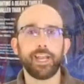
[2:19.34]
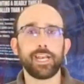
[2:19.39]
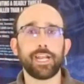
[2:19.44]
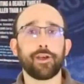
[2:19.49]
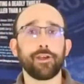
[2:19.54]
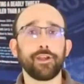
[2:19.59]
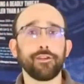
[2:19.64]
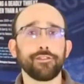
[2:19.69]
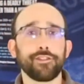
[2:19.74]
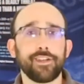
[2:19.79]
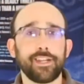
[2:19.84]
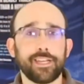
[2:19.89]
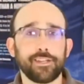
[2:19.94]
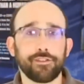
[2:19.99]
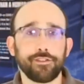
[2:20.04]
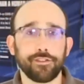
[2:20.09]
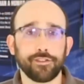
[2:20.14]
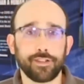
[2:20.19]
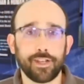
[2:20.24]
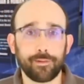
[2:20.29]
Now here at the
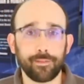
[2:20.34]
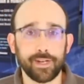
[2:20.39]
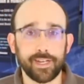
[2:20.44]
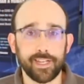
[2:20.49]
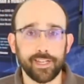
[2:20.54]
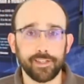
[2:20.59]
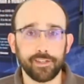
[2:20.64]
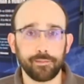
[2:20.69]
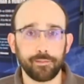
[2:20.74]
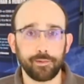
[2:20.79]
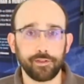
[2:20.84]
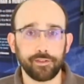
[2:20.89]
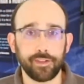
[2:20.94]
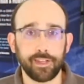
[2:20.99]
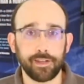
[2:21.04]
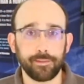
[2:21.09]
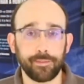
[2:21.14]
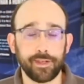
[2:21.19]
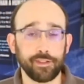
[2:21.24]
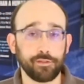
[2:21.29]
National Atomic Testing
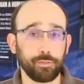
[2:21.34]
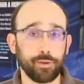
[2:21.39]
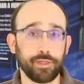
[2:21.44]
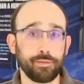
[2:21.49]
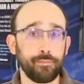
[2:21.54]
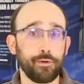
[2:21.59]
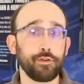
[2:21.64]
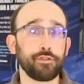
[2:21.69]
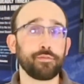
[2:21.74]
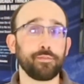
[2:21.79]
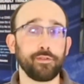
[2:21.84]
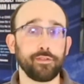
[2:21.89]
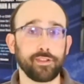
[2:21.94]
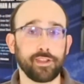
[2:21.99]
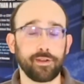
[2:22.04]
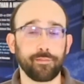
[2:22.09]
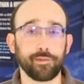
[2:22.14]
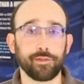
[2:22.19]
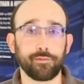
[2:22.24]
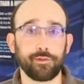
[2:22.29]
Museum, as with most
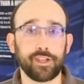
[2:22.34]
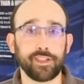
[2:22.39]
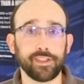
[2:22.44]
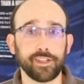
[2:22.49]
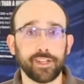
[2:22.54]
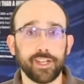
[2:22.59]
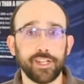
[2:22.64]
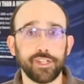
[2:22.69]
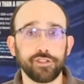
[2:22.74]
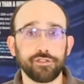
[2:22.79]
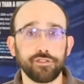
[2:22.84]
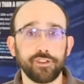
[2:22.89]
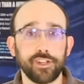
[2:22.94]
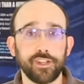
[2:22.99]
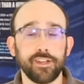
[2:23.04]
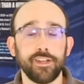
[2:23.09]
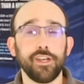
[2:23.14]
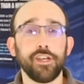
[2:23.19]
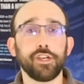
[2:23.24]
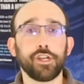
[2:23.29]
museums around the
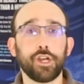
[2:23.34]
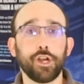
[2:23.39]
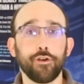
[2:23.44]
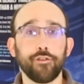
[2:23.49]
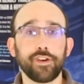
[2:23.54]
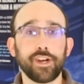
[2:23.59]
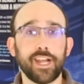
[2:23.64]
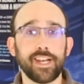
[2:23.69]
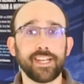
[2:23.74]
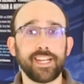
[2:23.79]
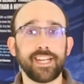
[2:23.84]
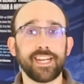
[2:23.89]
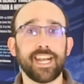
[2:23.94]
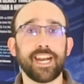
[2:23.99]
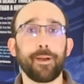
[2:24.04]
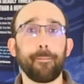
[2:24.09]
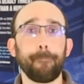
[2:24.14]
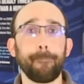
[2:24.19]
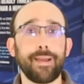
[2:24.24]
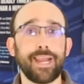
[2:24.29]
country, COVID-19
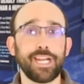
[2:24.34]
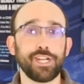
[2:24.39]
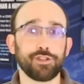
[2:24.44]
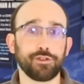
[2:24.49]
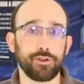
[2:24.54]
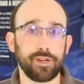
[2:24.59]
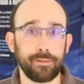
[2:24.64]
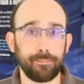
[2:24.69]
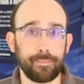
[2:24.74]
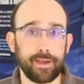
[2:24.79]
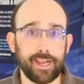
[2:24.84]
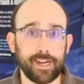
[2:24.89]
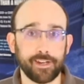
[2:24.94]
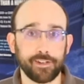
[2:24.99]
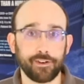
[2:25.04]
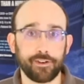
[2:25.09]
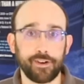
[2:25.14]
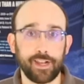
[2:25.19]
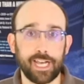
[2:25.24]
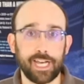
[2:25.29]
had a major
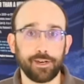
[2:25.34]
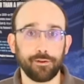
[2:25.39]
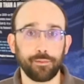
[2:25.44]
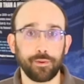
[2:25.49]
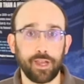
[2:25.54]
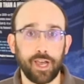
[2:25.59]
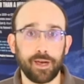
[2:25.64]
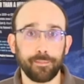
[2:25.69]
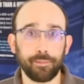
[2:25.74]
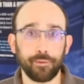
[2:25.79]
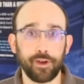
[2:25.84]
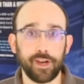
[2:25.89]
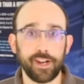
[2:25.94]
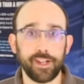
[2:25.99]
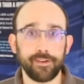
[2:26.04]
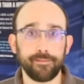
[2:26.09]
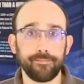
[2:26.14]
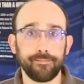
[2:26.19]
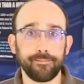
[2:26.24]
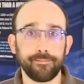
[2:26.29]
impact on how we
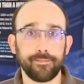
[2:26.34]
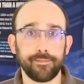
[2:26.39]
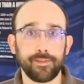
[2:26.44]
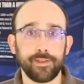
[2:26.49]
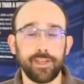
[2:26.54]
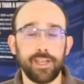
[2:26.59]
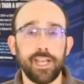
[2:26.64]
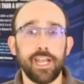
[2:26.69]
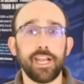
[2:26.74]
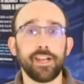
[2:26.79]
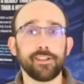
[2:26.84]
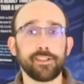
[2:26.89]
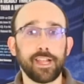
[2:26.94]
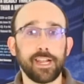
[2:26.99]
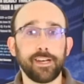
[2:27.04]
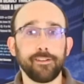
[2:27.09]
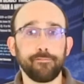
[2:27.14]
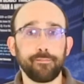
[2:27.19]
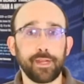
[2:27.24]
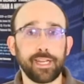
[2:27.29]
operated.
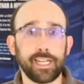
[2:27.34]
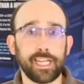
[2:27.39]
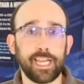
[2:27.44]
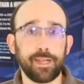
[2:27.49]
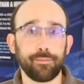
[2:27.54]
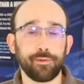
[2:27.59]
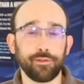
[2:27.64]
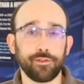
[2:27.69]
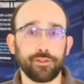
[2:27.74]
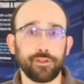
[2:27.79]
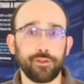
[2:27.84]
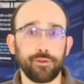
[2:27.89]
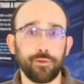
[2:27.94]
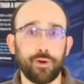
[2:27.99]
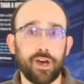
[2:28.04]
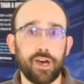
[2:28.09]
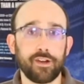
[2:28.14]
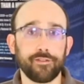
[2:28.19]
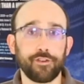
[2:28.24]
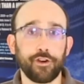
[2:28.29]
Instead of being able
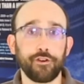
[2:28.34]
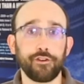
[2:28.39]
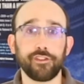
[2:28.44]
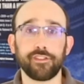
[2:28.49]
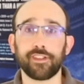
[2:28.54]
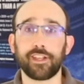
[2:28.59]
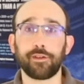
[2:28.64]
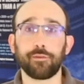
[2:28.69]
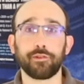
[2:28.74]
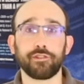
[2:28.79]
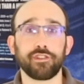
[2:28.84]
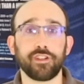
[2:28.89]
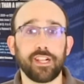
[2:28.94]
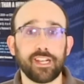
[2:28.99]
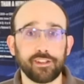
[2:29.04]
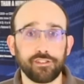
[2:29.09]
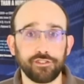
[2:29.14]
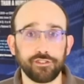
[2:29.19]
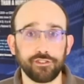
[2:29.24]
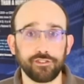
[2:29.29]
to offer our Distinguished
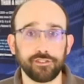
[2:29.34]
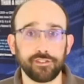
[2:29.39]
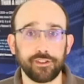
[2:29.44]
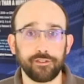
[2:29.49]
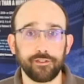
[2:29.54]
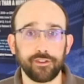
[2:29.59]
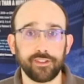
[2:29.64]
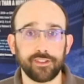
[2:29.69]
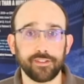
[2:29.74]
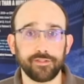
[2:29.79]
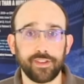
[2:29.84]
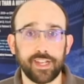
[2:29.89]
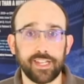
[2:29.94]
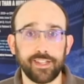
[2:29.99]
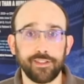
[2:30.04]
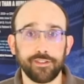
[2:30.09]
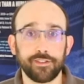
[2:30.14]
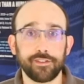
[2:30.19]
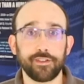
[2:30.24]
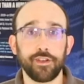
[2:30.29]
Lecture Series
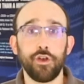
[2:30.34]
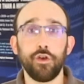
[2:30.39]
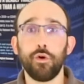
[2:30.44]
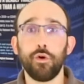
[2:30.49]
events